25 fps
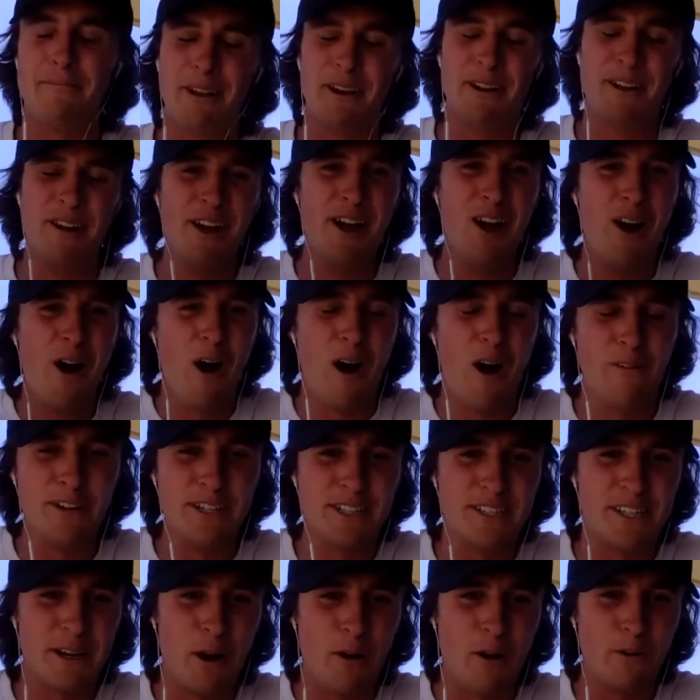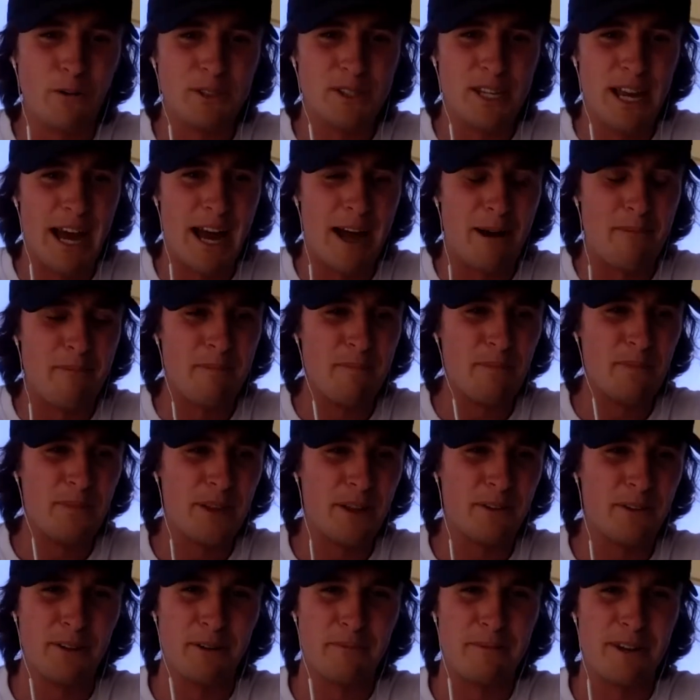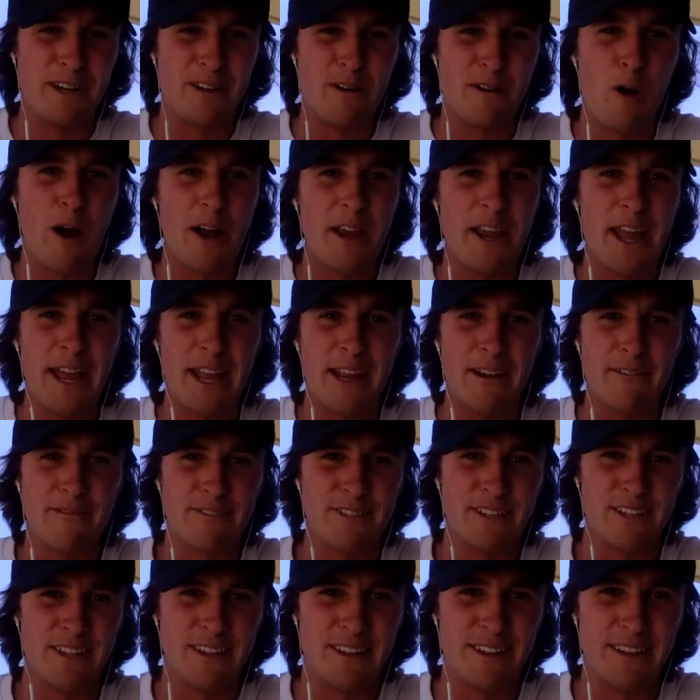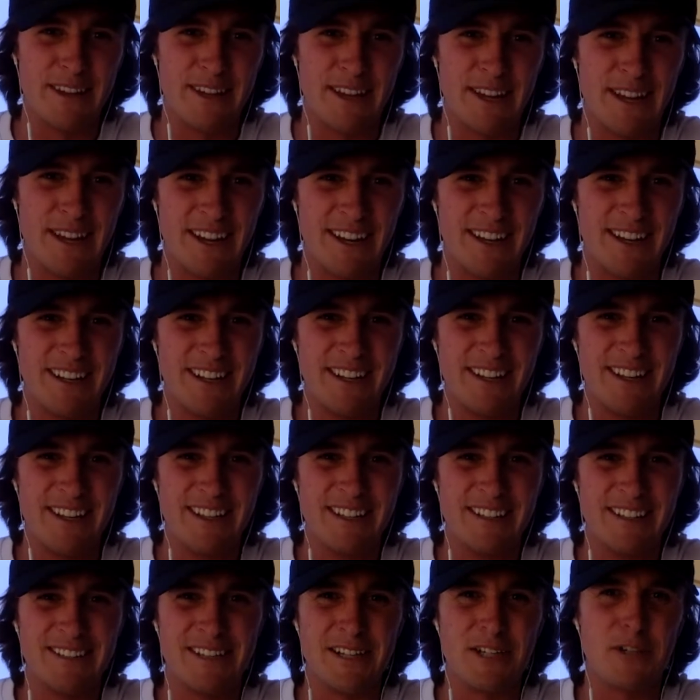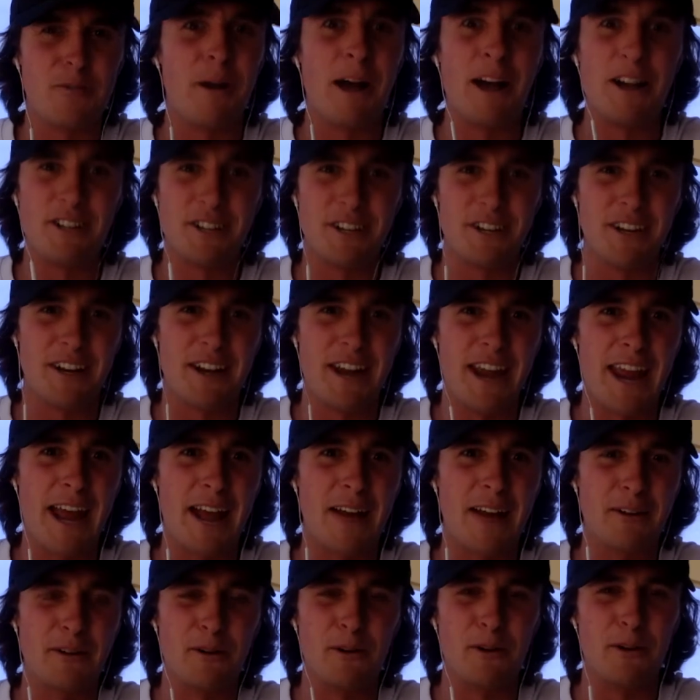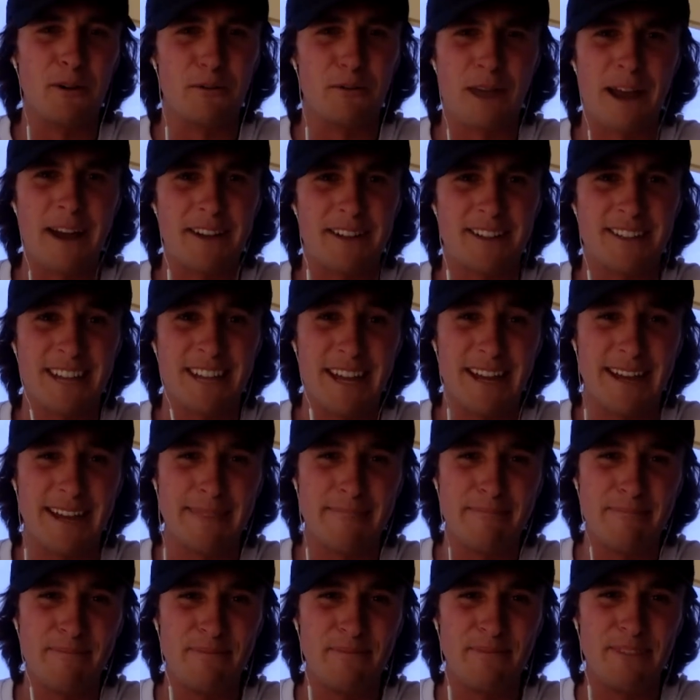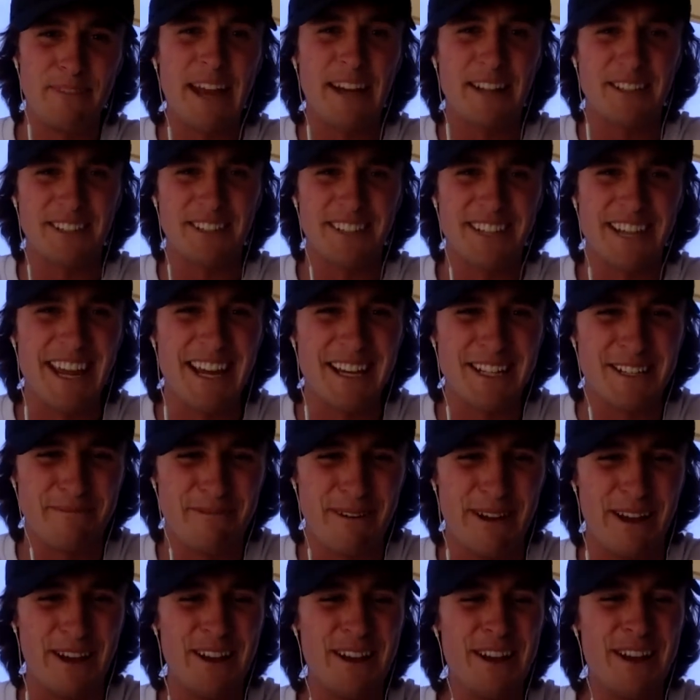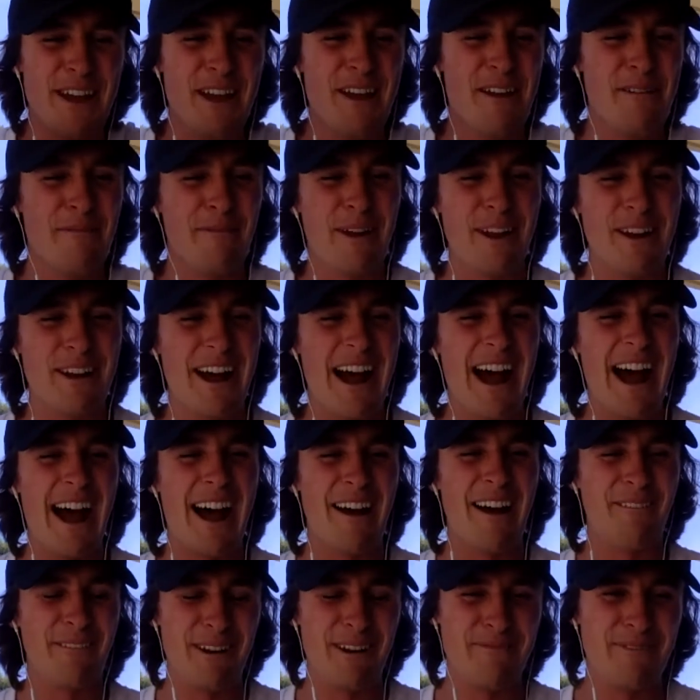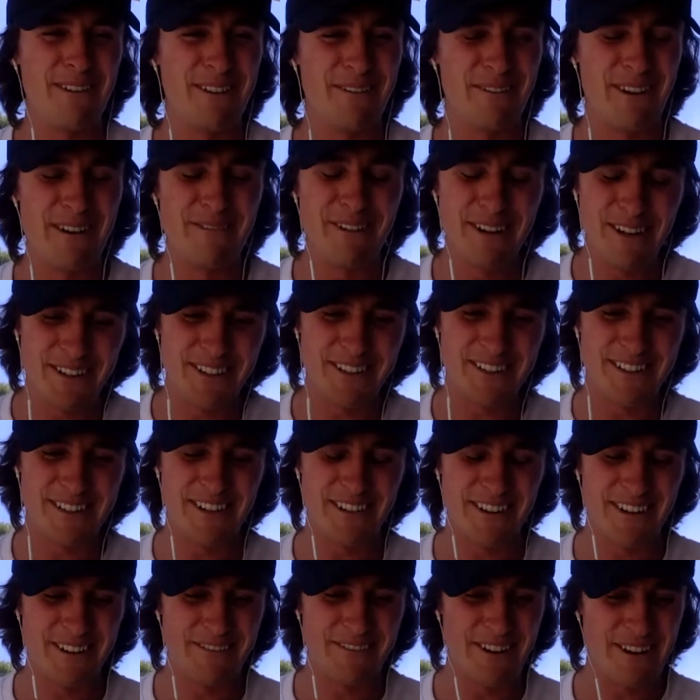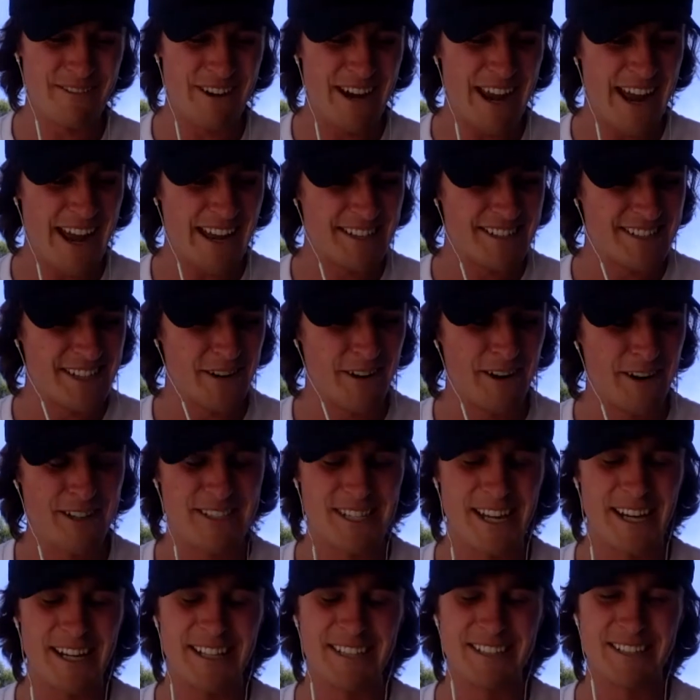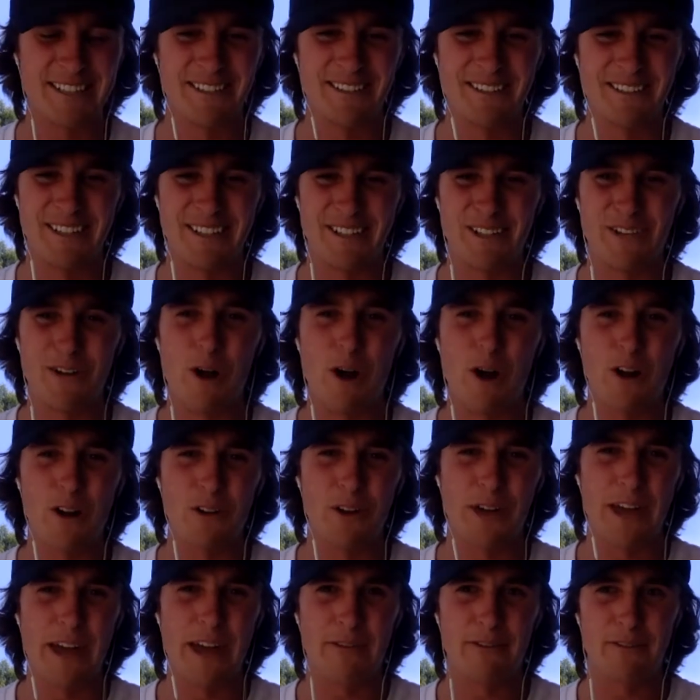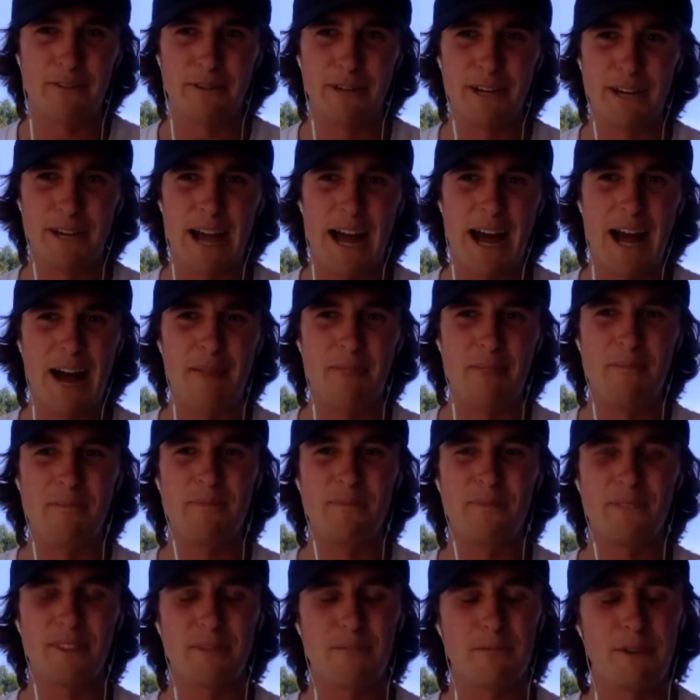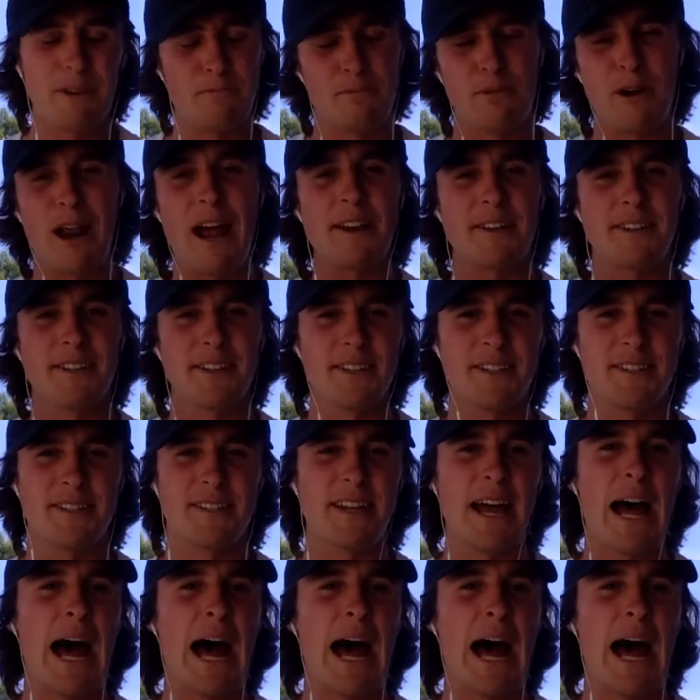But obviously I was a little bit naive to the situation and how good a ranked team actually is. But when we had 0 seconds on the clock left, we'd practice